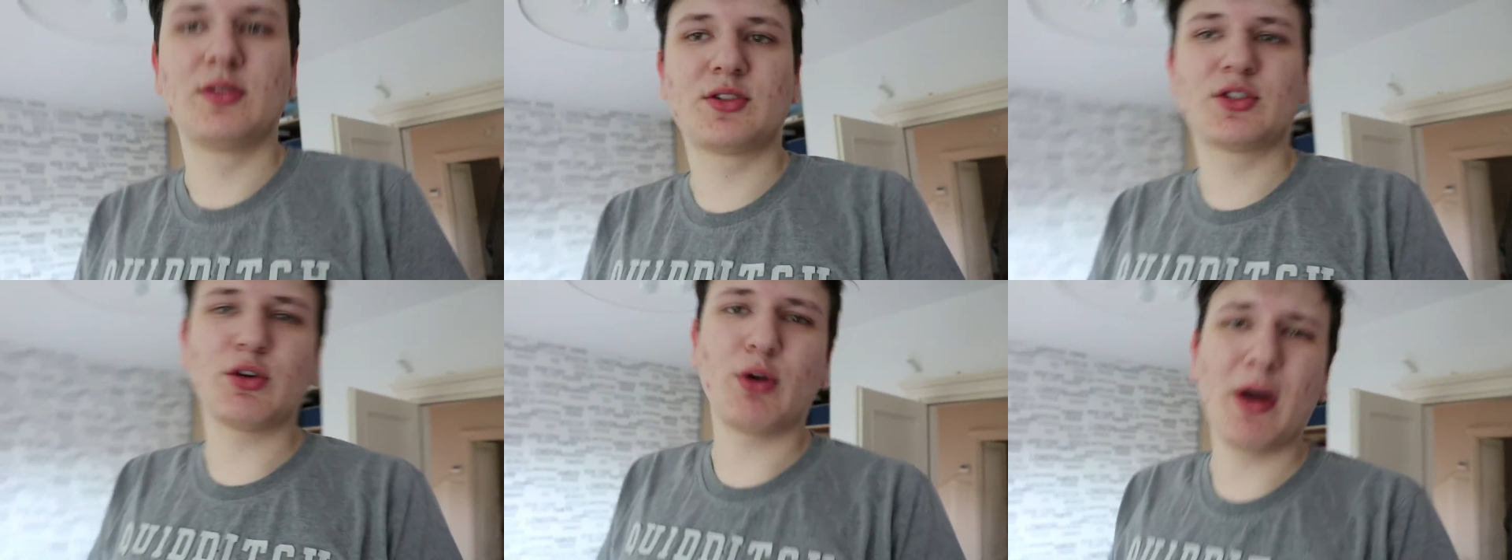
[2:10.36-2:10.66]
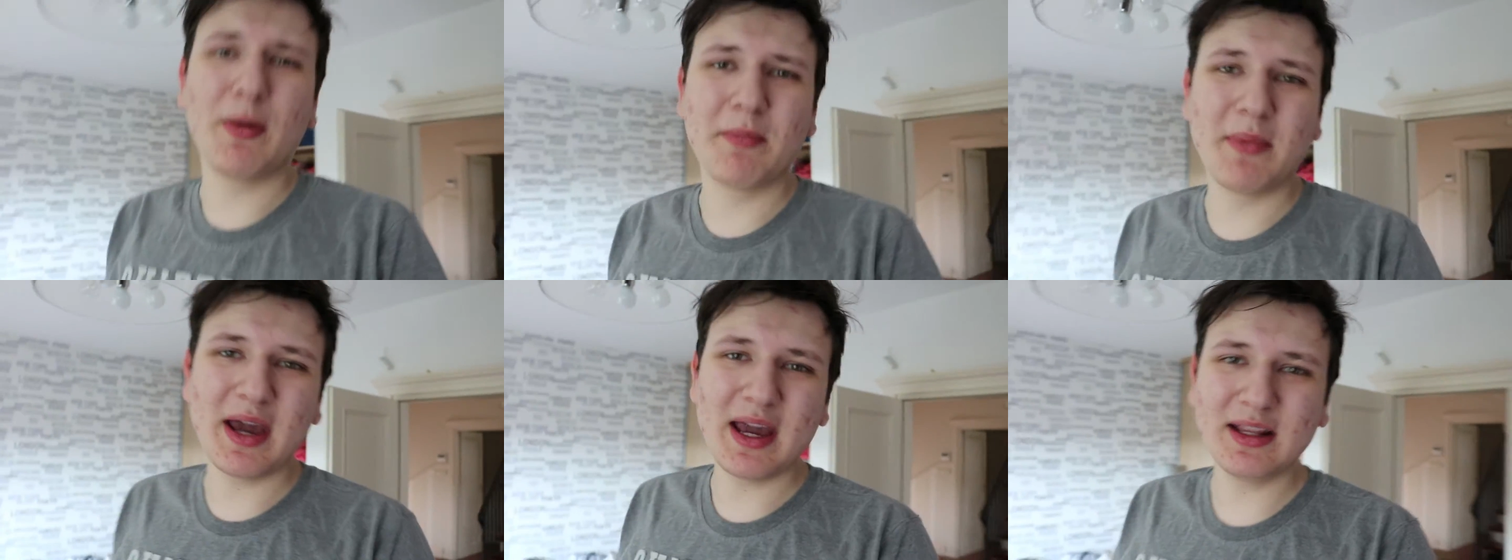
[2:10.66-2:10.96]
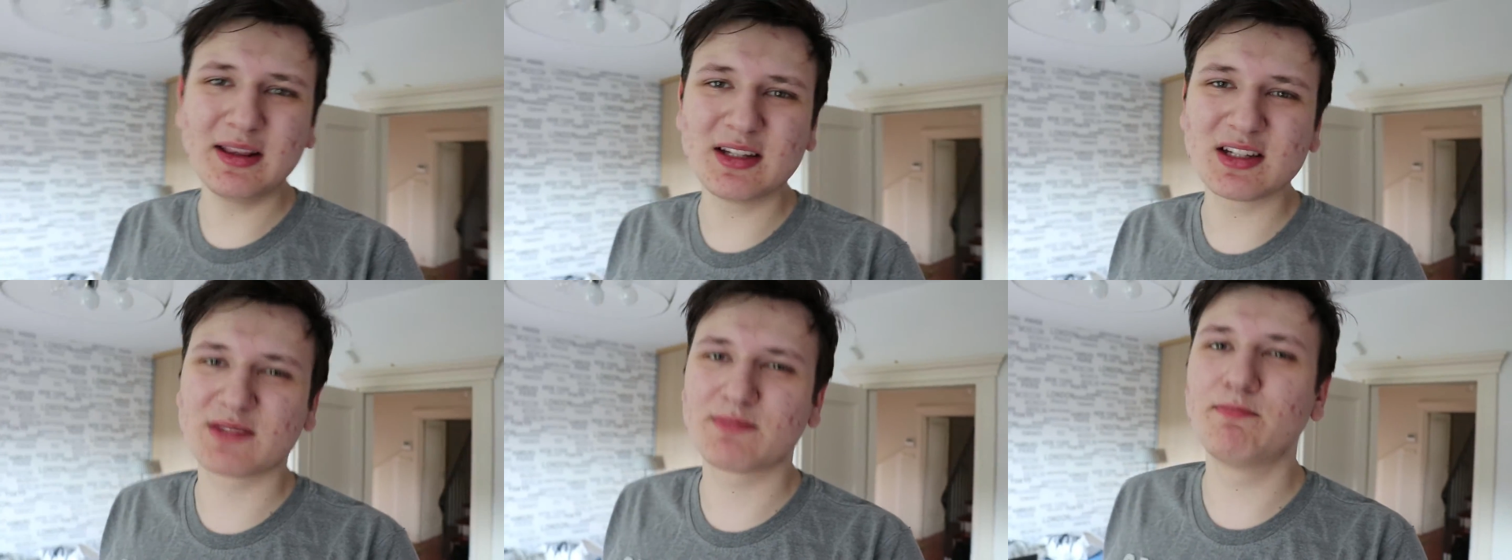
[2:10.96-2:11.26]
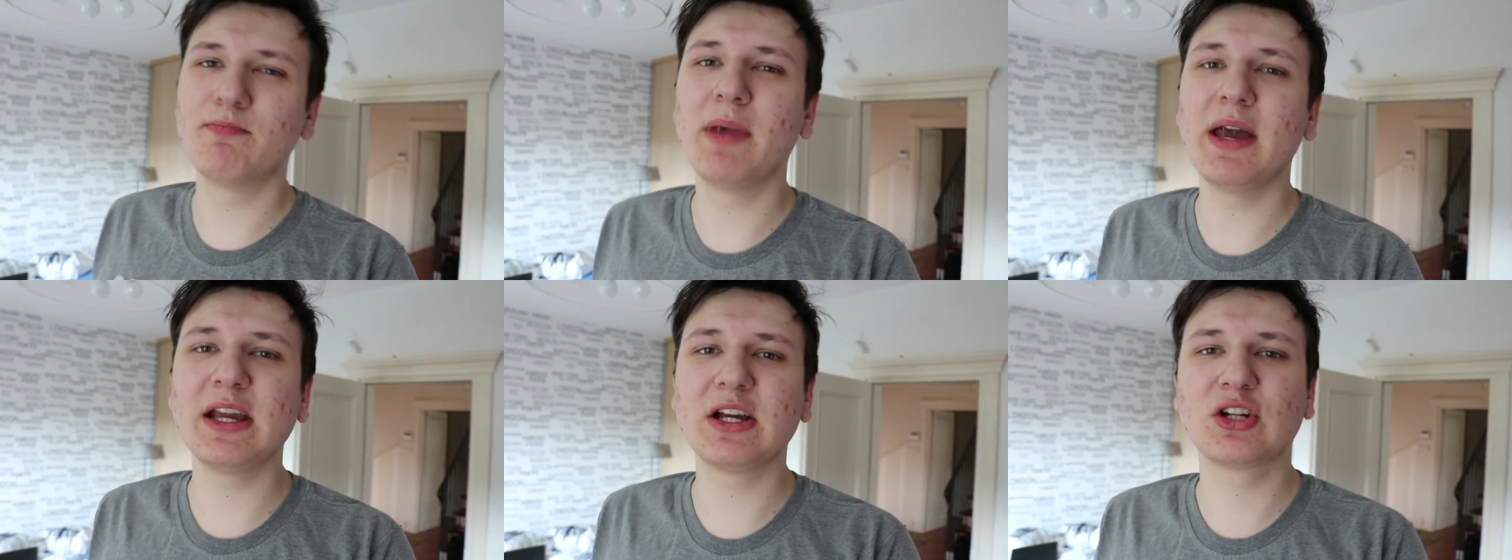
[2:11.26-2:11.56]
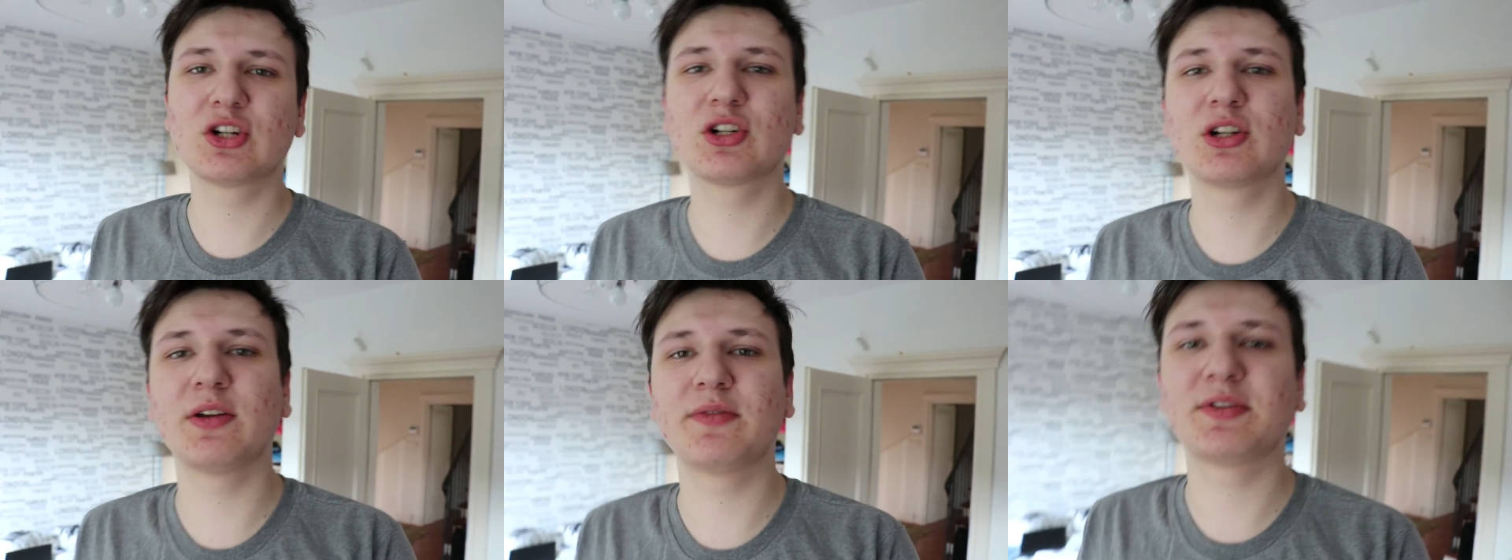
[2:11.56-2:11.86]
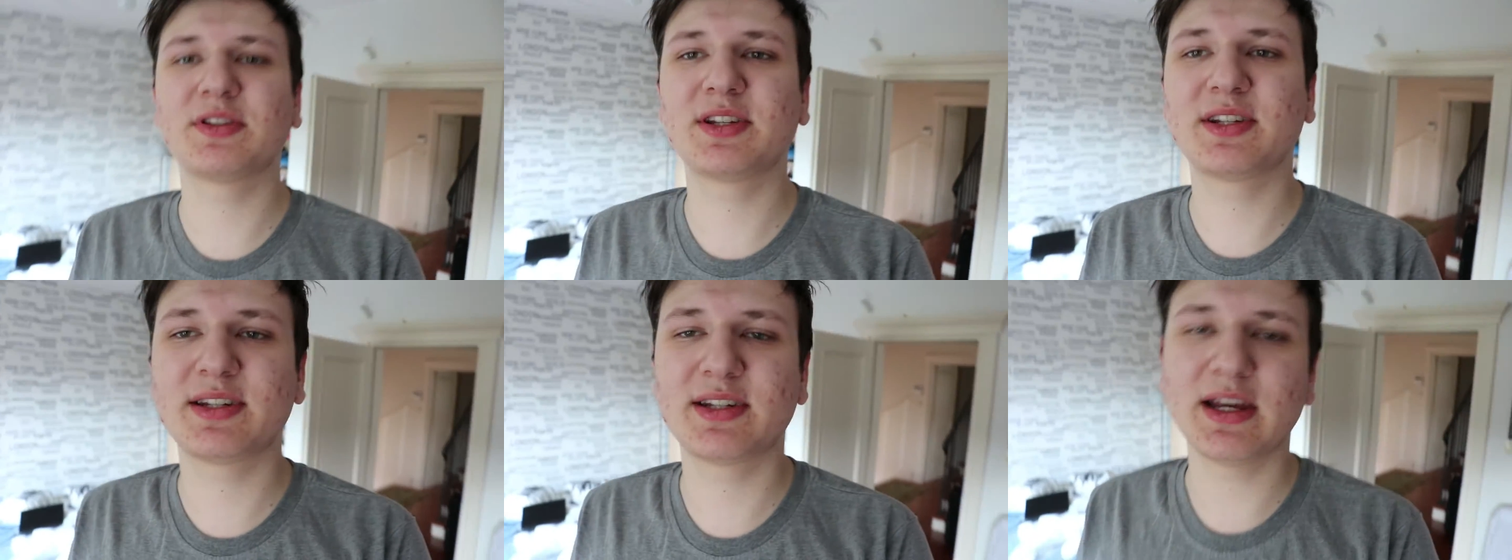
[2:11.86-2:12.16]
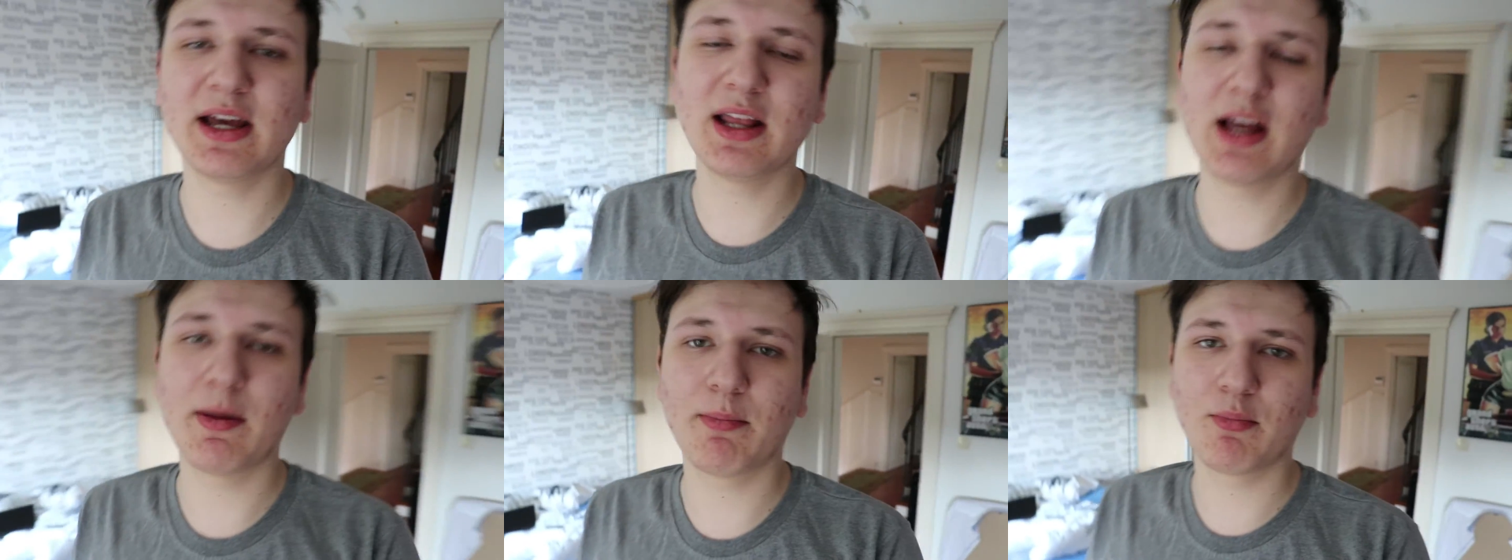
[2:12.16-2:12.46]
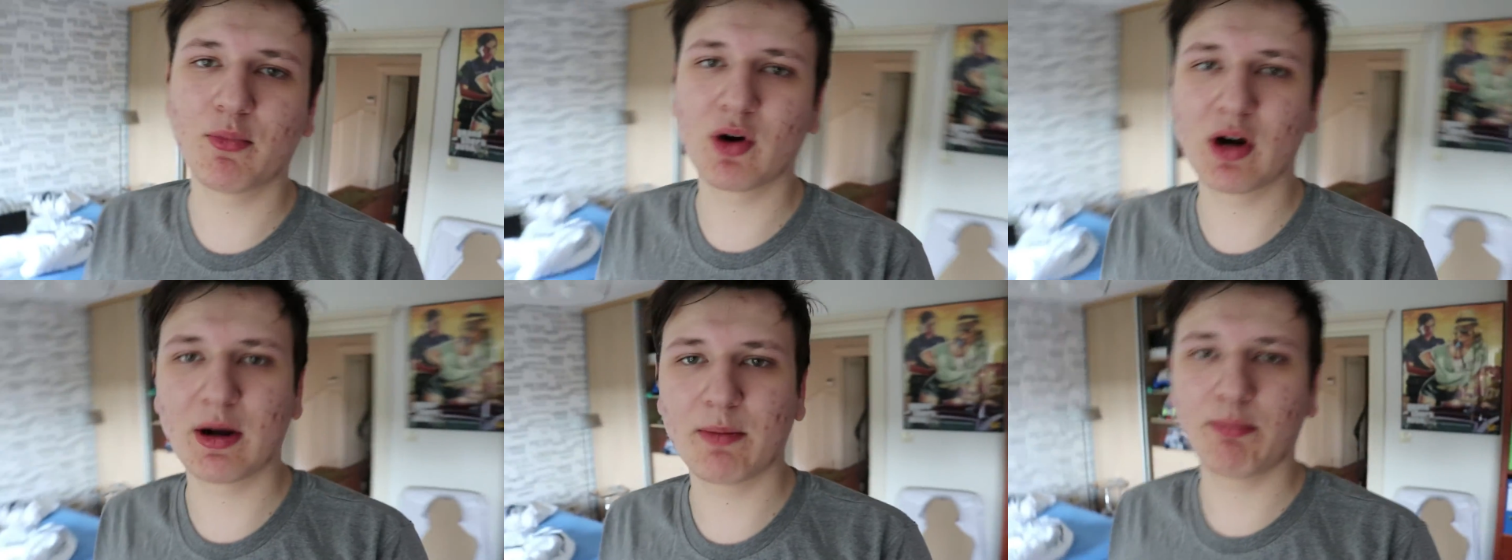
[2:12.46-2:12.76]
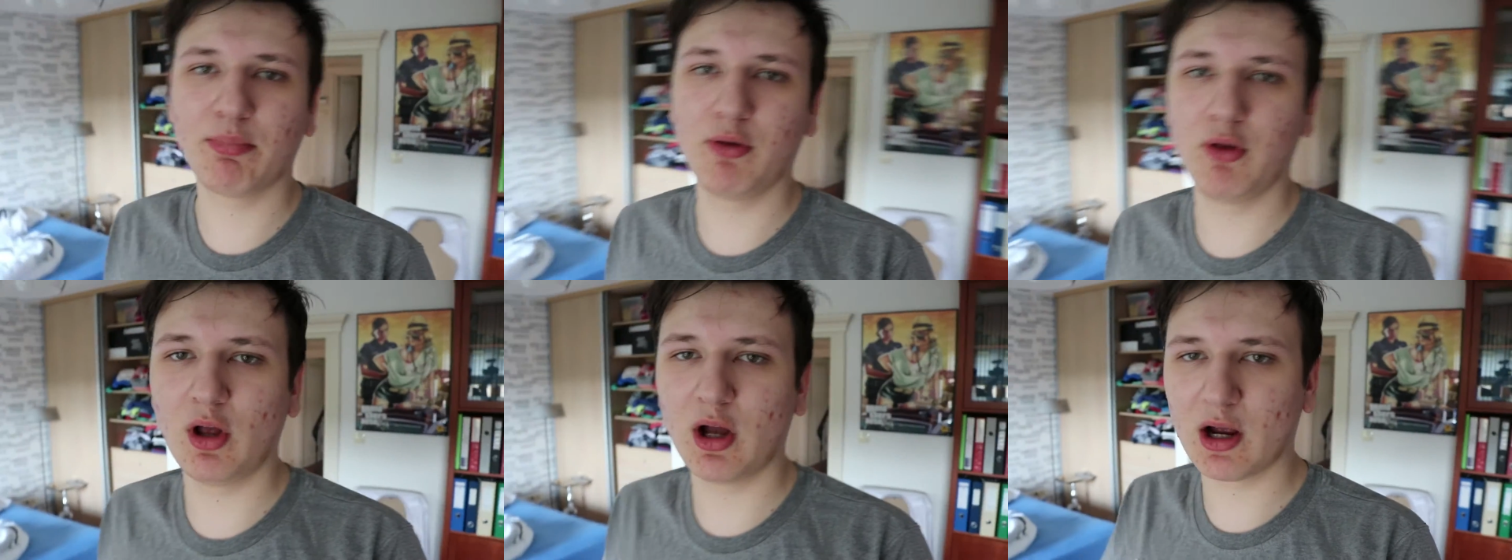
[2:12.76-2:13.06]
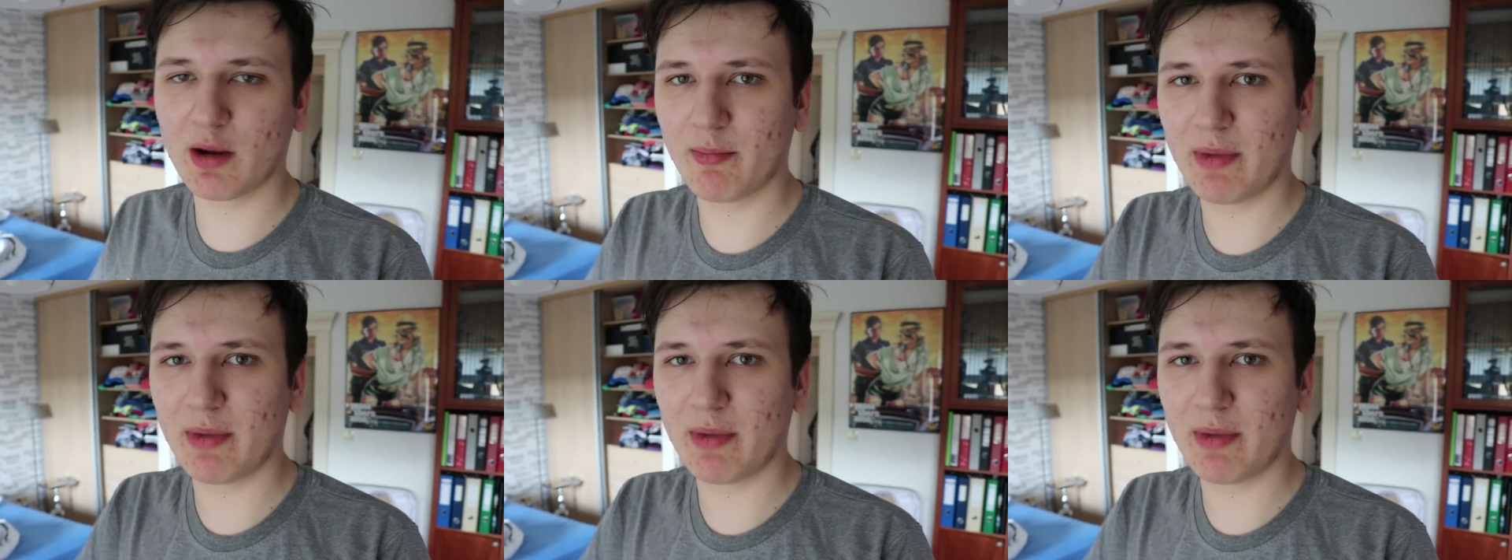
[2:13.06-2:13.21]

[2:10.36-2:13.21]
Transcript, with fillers: So I made this makeshift setup where I plug